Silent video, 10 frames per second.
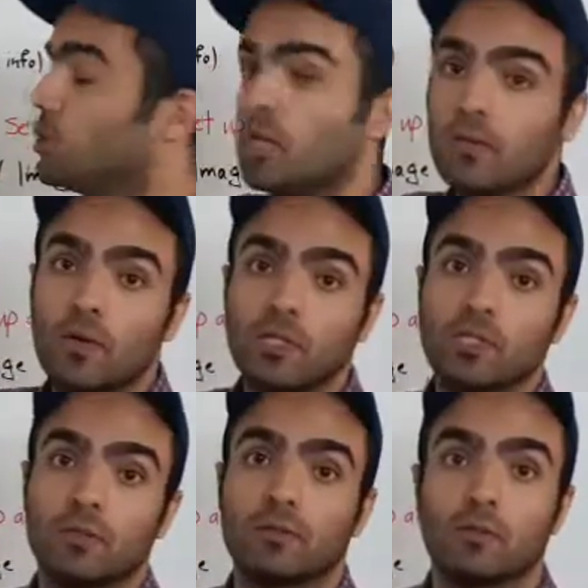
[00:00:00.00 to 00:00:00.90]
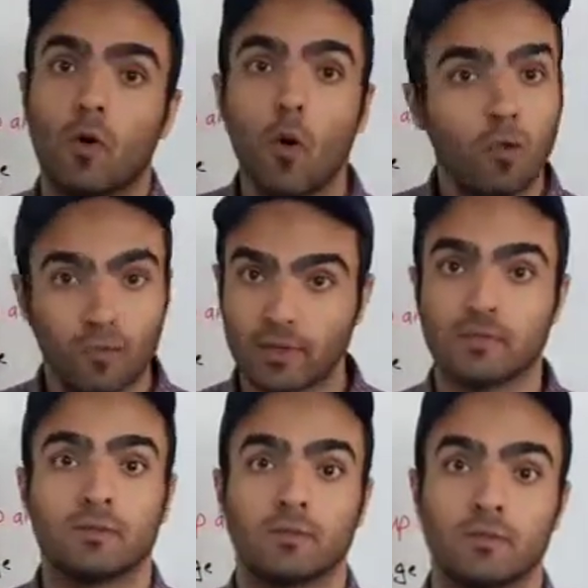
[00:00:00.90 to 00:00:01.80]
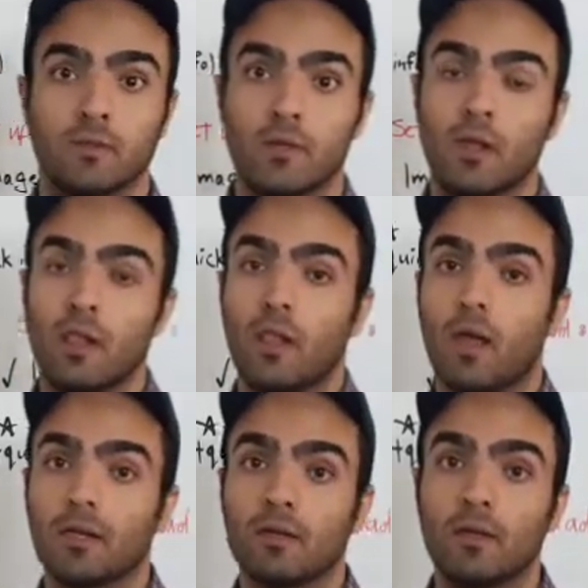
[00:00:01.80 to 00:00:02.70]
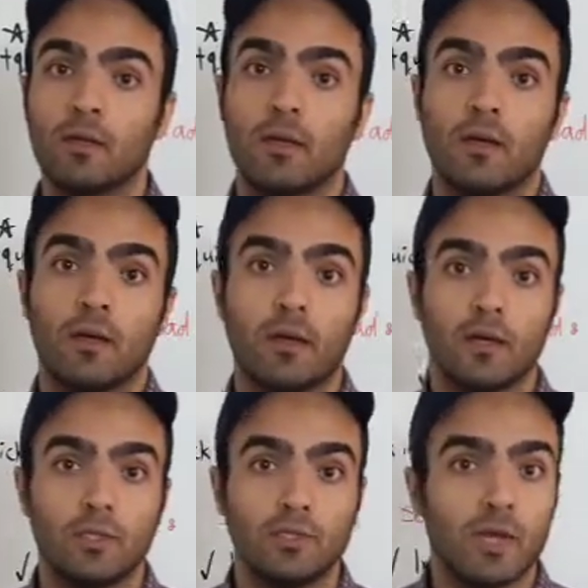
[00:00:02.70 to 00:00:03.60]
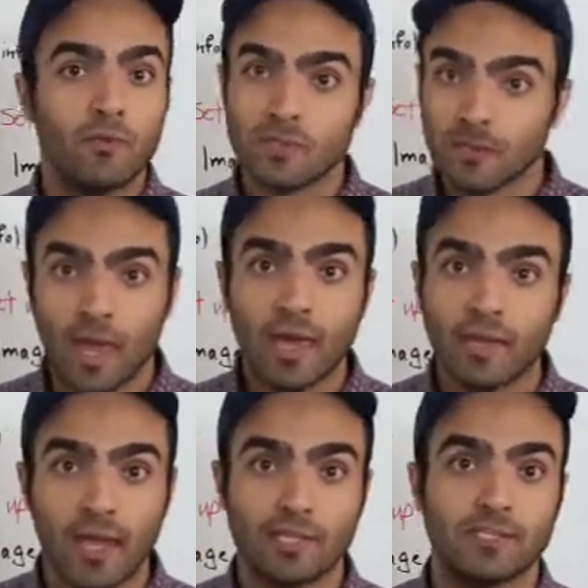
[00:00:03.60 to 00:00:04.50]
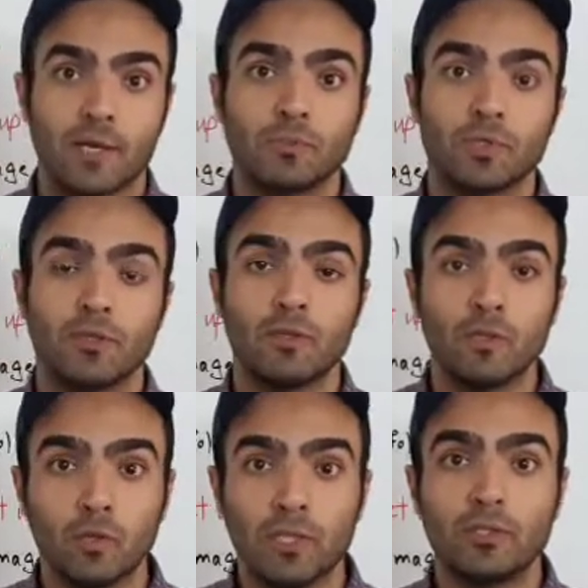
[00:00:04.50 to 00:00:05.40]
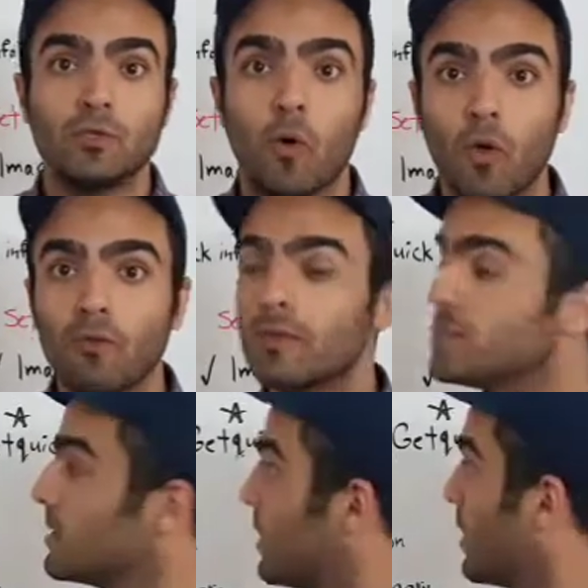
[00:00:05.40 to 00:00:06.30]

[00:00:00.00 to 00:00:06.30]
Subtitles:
generation, always. Like there isn't any exception. You need to always